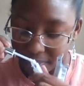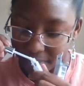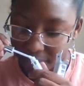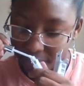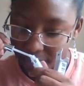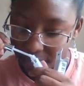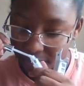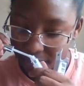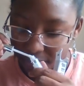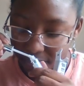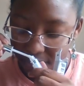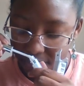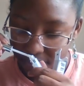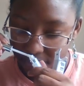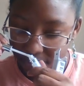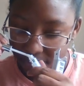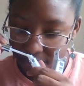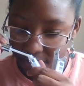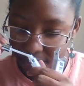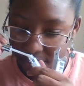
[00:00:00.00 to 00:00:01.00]

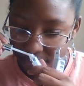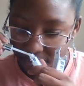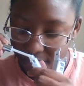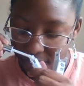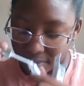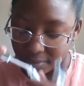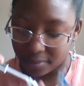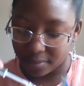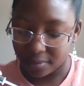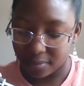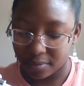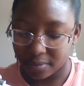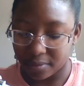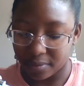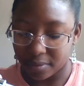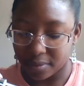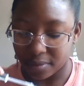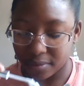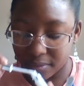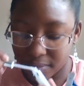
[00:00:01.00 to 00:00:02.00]

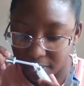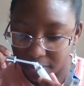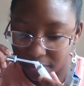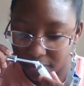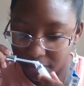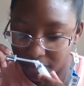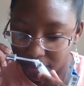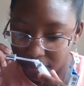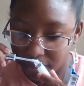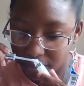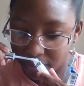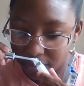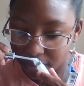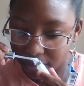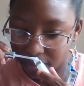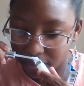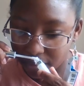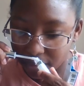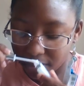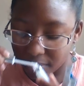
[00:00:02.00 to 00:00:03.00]

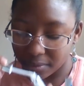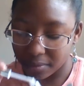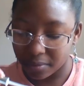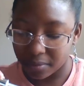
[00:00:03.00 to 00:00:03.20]
(silence)